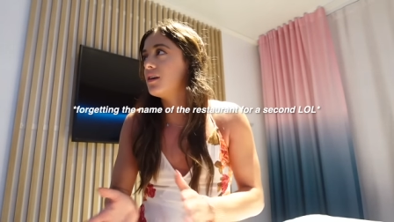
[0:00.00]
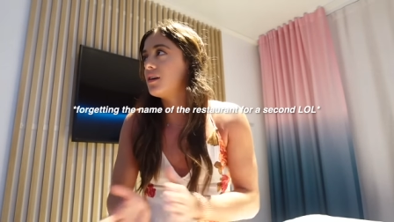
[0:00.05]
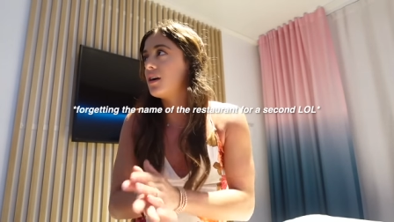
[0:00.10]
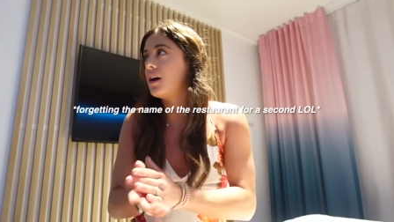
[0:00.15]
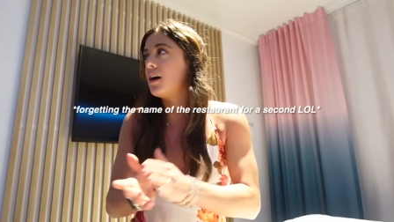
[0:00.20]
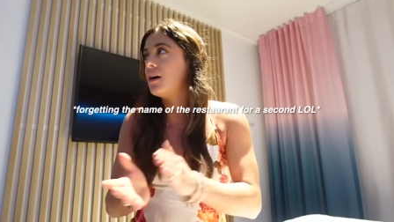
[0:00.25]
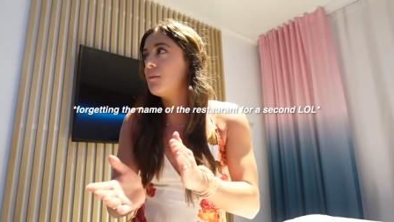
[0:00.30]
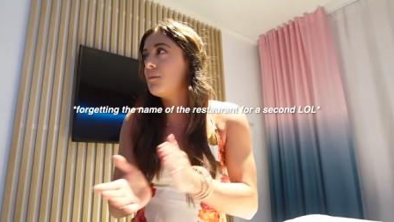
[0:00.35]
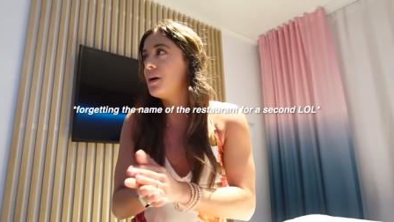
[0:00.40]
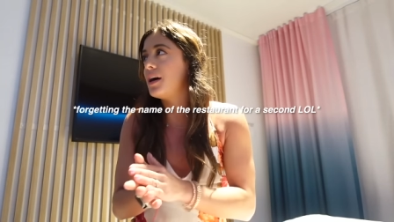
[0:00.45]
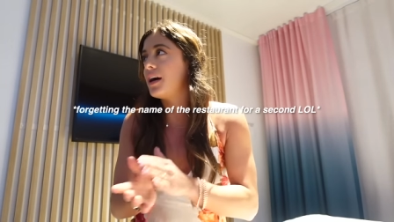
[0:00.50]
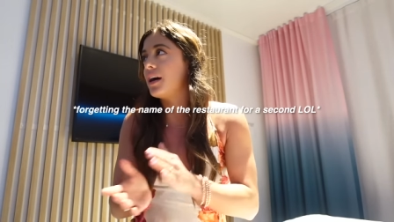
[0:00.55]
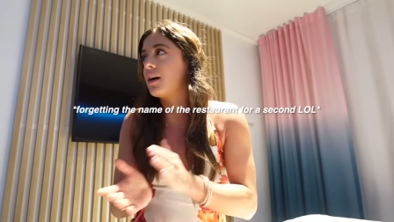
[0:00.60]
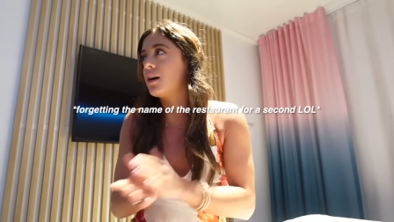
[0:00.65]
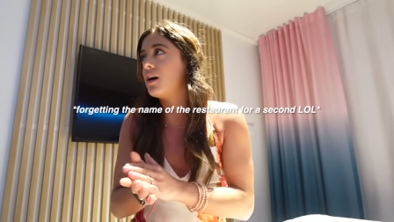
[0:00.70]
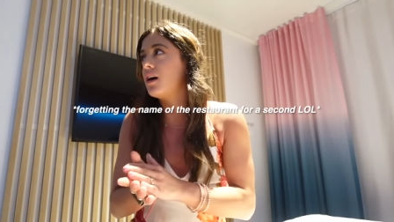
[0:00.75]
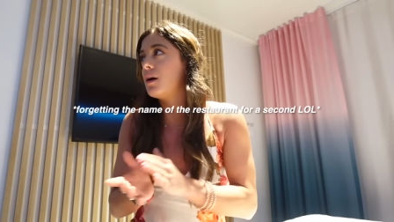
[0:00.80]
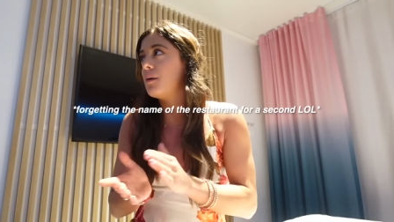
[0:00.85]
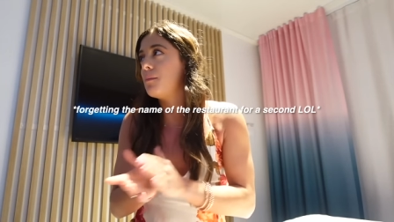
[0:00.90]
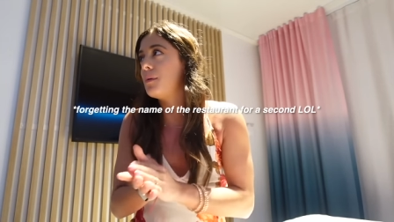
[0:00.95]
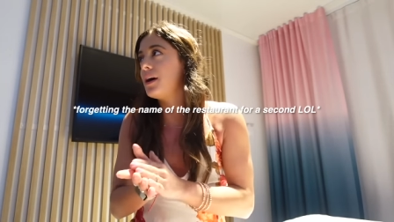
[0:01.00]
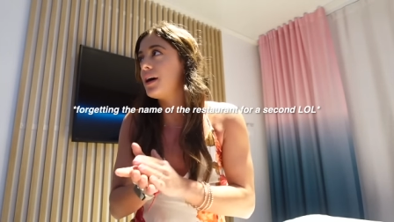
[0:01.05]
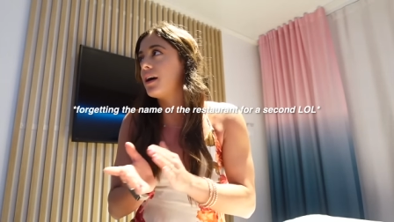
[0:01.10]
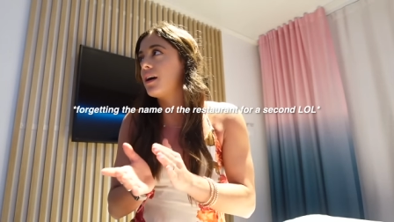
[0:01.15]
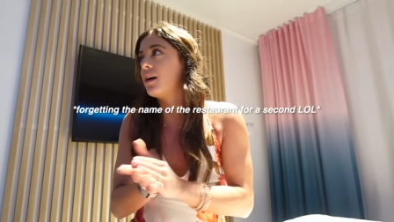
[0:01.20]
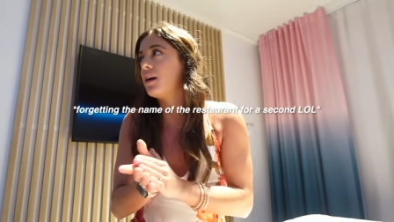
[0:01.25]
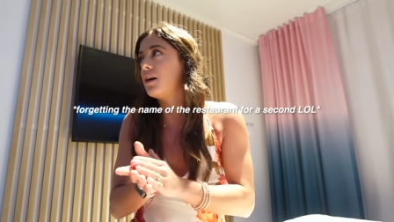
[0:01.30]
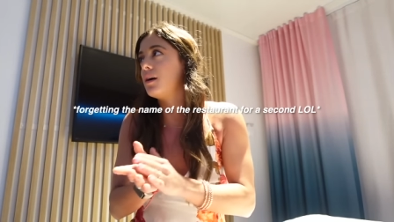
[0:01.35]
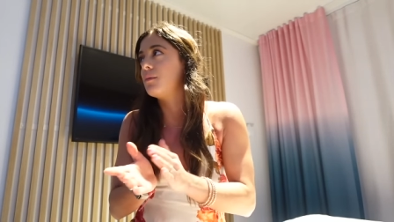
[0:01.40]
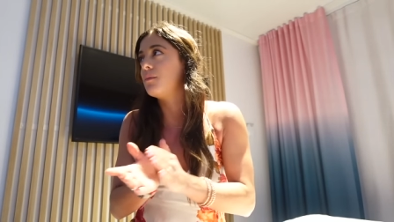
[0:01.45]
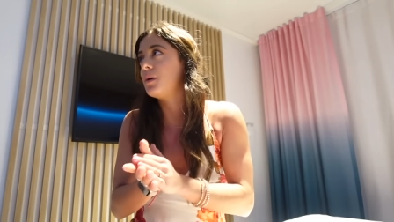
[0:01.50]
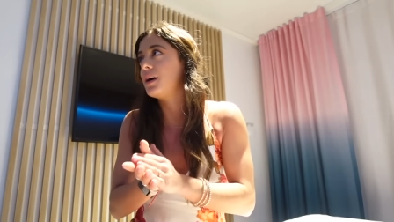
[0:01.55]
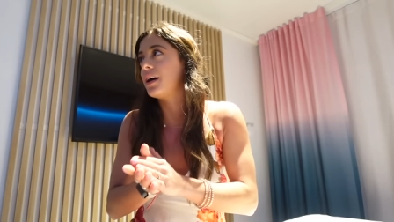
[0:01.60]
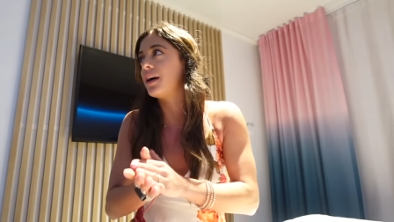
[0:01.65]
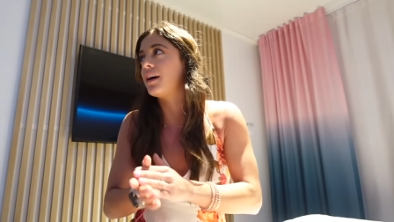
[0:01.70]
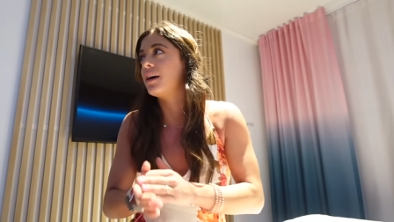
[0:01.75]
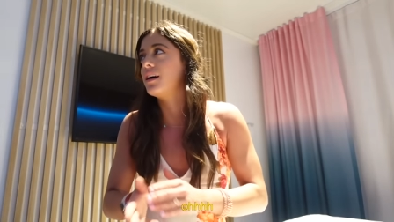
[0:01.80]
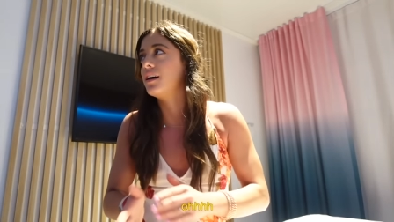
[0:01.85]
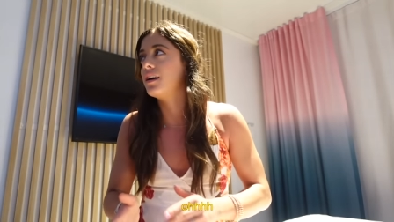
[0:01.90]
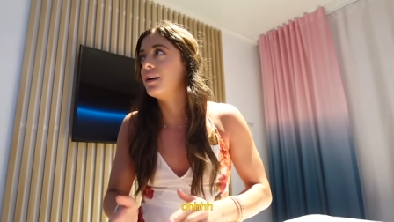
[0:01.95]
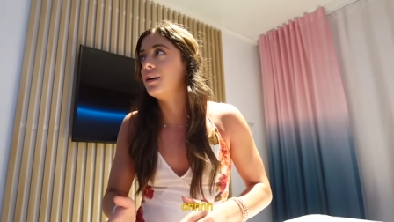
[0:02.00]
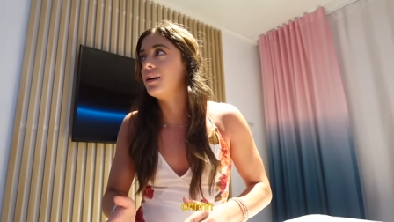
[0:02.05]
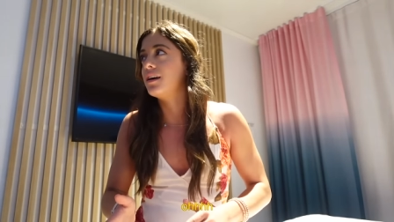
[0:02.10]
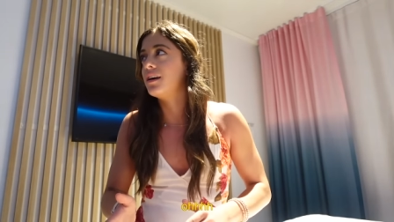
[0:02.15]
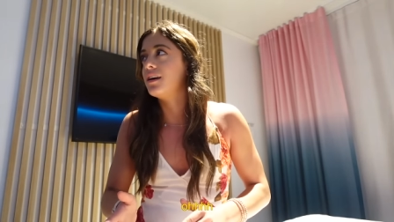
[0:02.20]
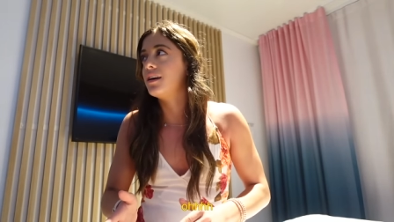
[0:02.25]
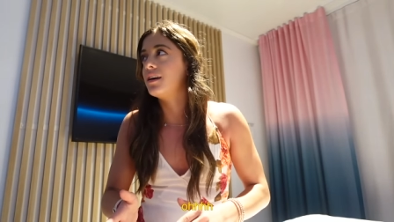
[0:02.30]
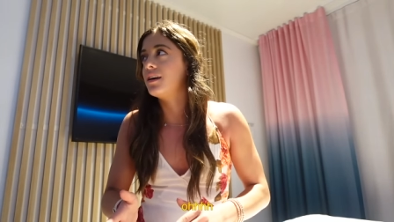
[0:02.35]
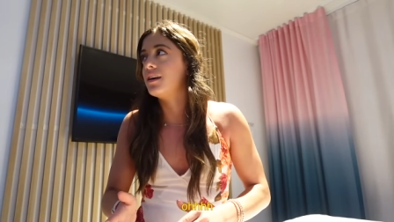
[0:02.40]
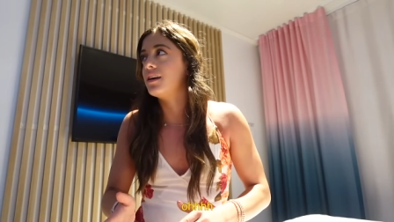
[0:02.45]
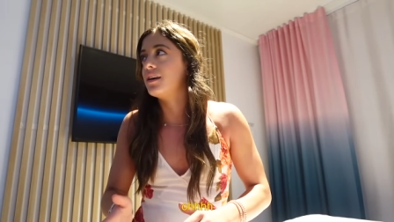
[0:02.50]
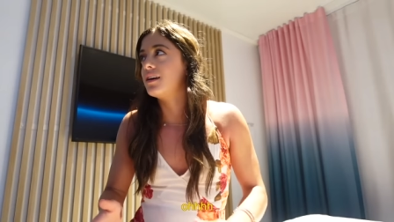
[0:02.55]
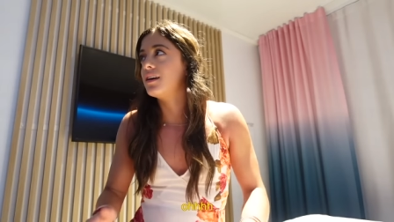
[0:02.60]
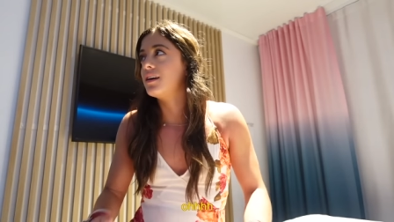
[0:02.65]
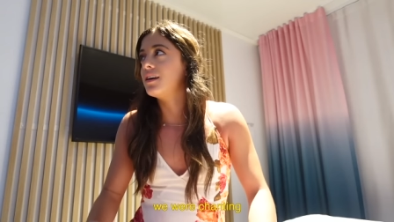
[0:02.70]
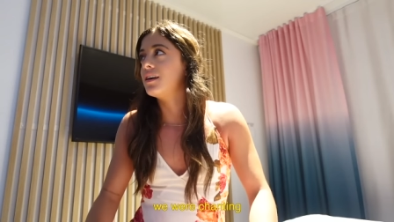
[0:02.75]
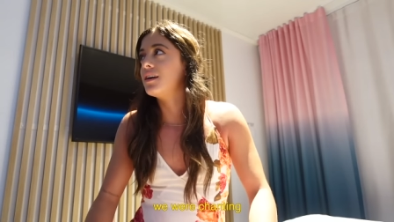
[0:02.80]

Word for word: Gunbae. Oh, we were